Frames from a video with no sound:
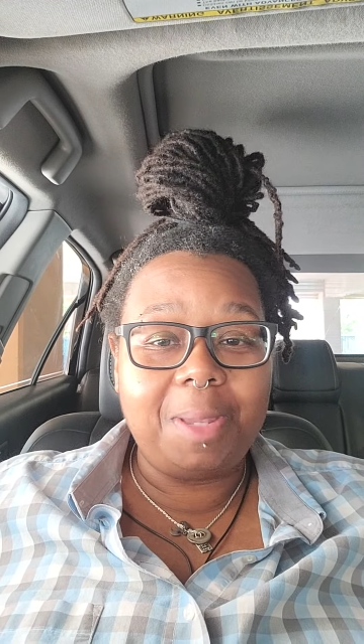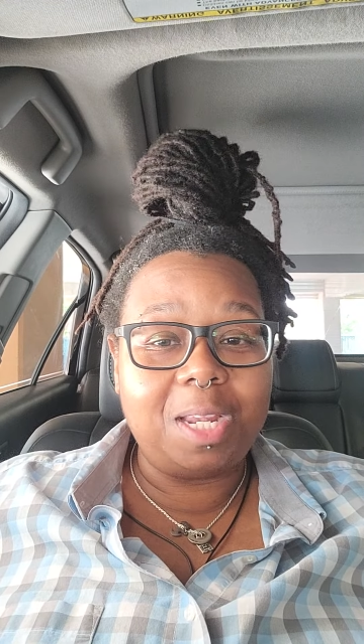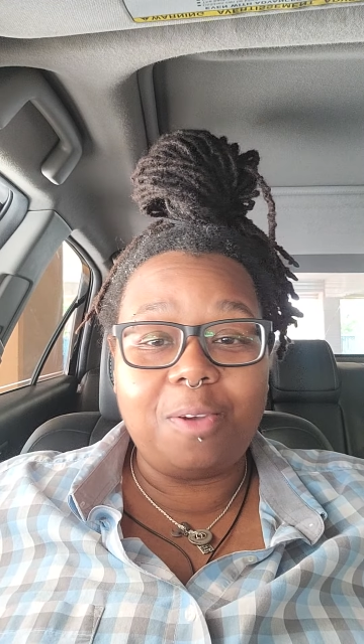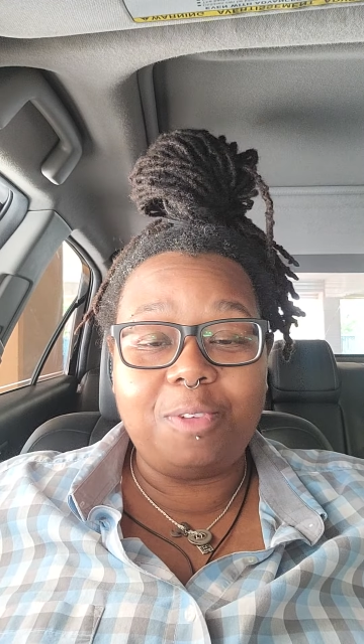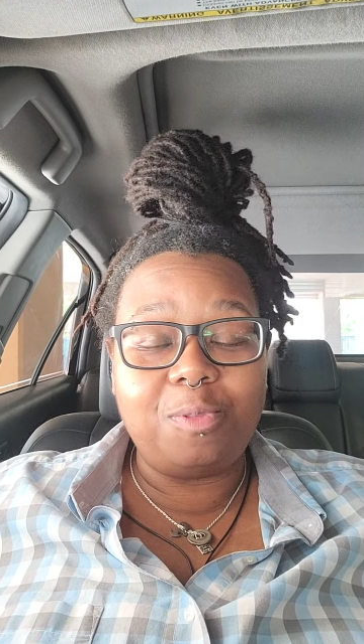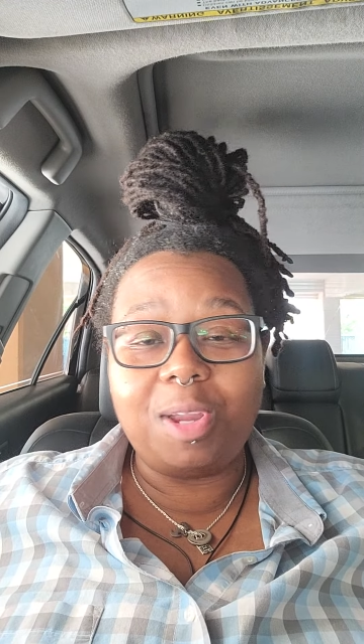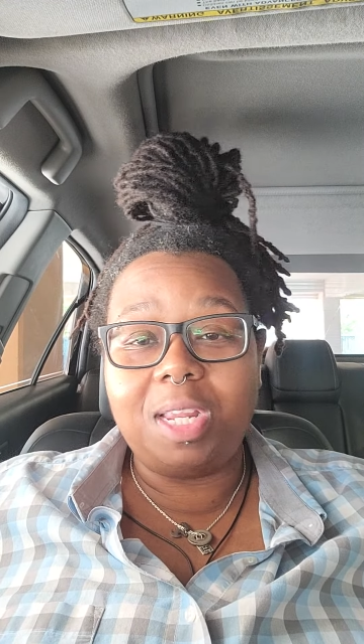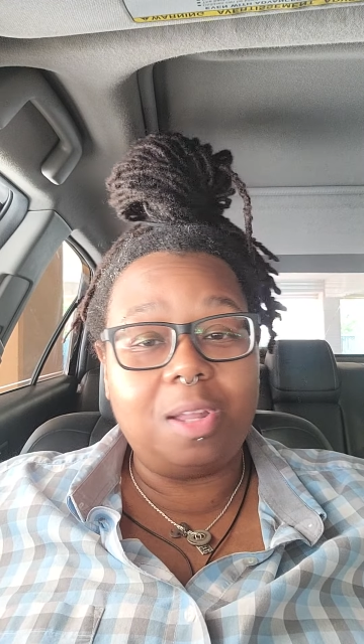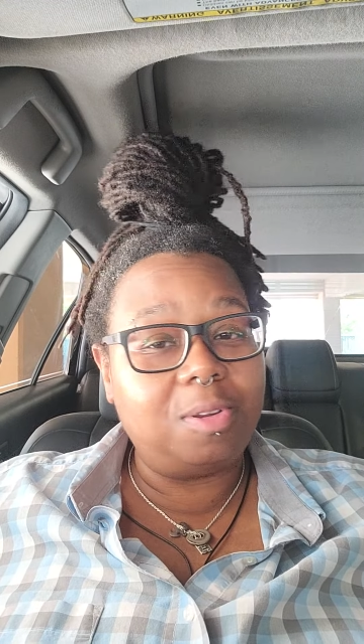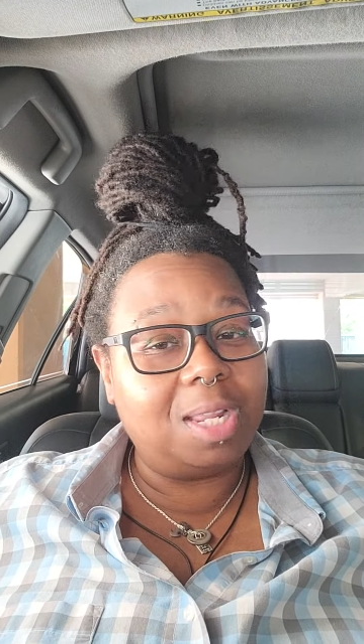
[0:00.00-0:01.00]
in over the
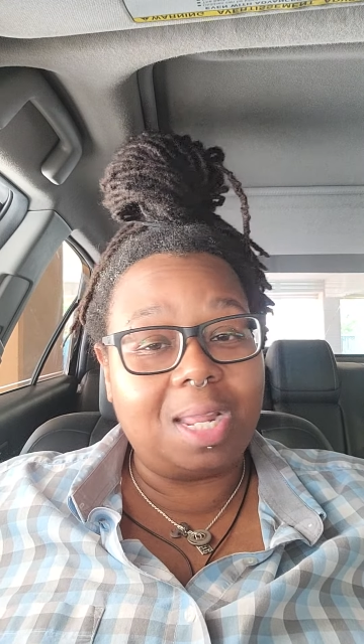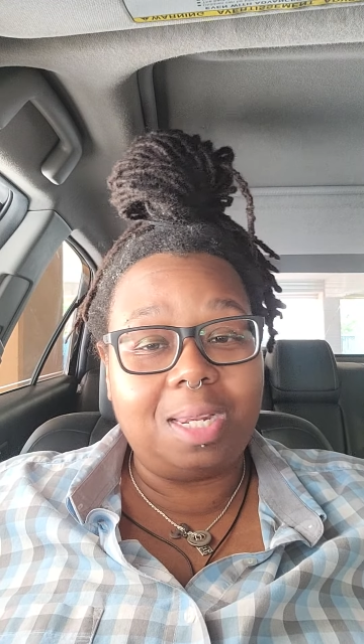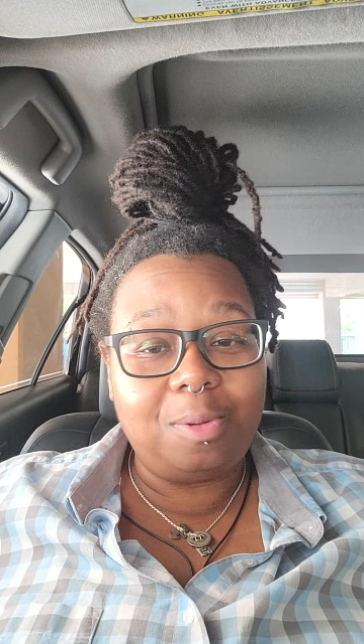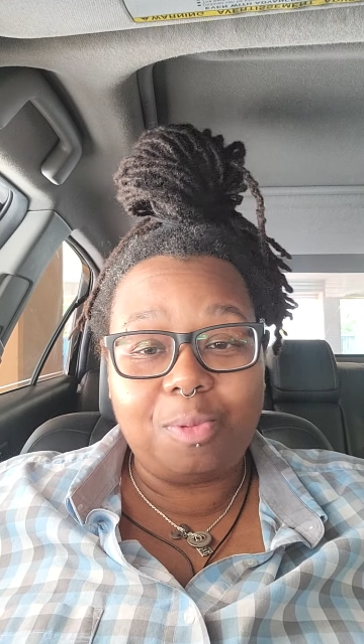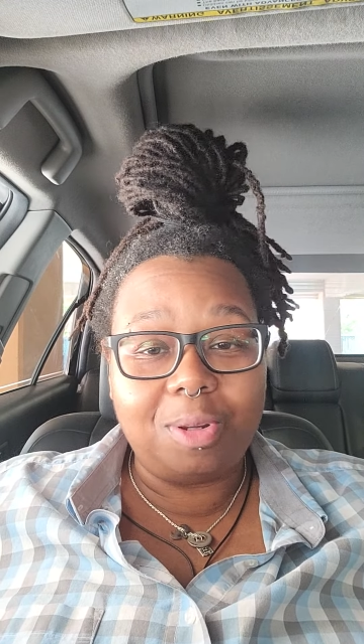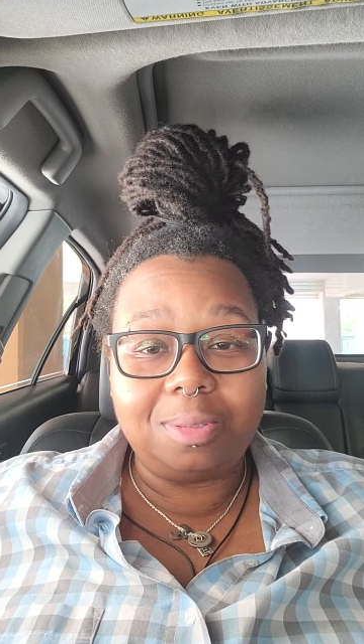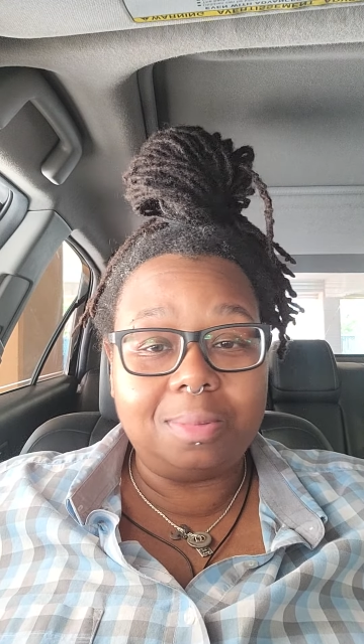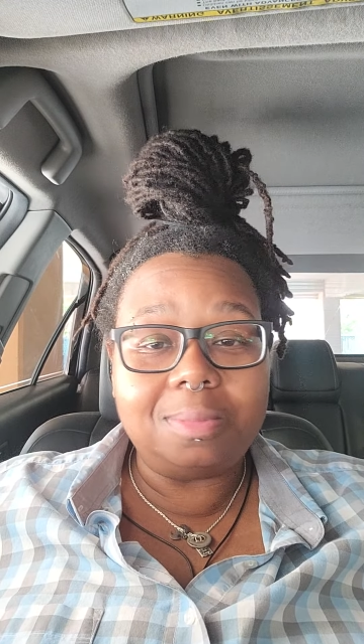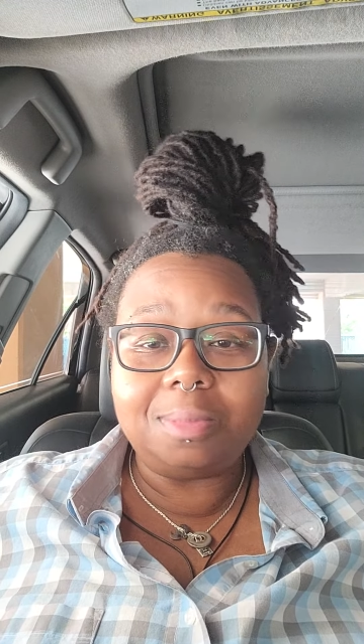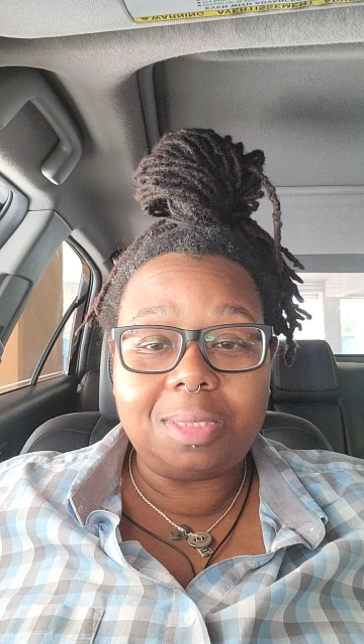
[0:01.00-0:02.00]
radio that I didn't want
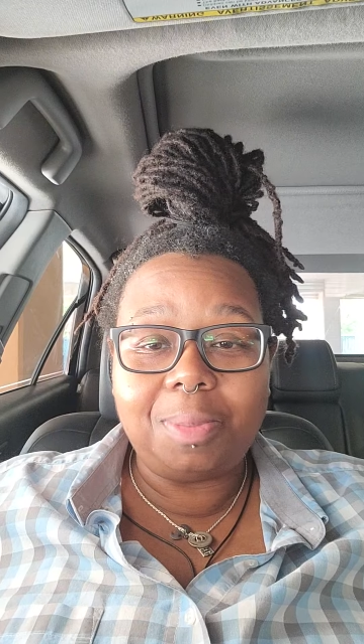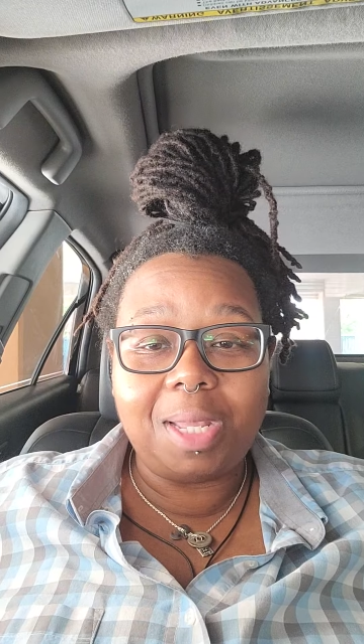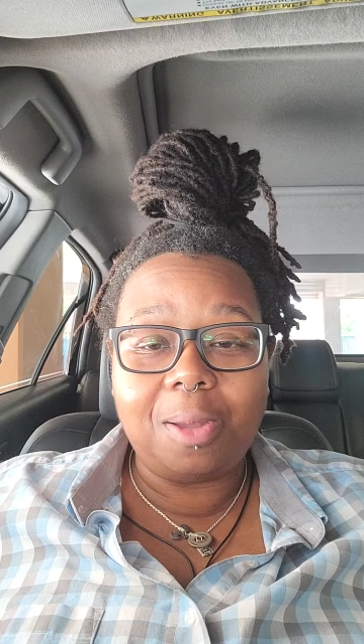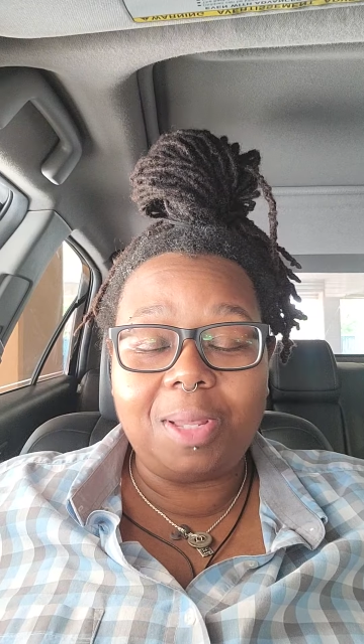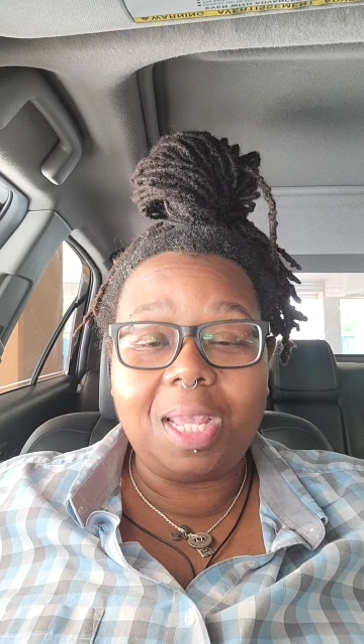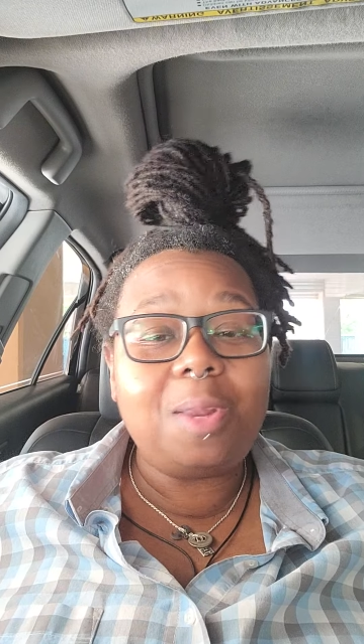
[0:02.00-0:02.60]
to be on here.